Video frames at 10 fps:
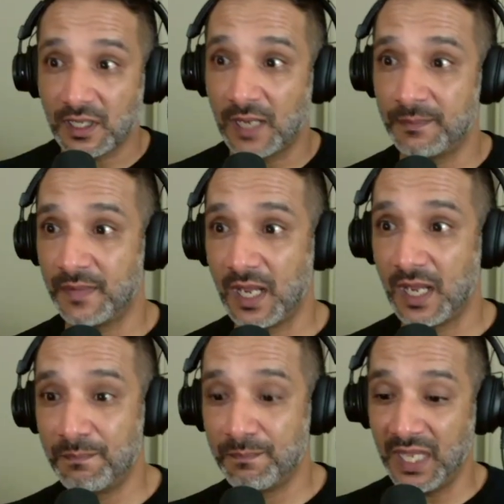I'm
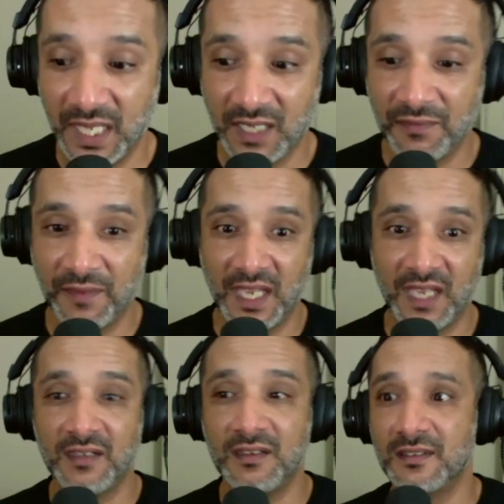a big
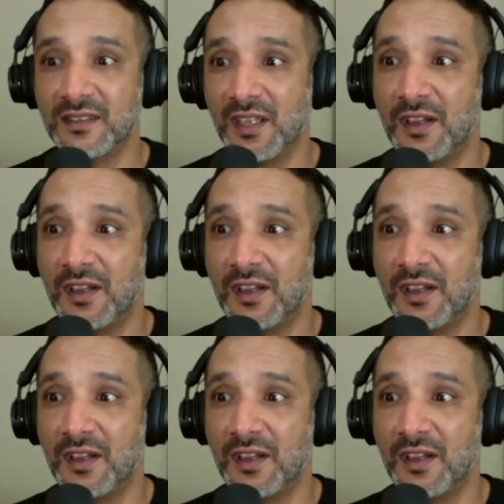fan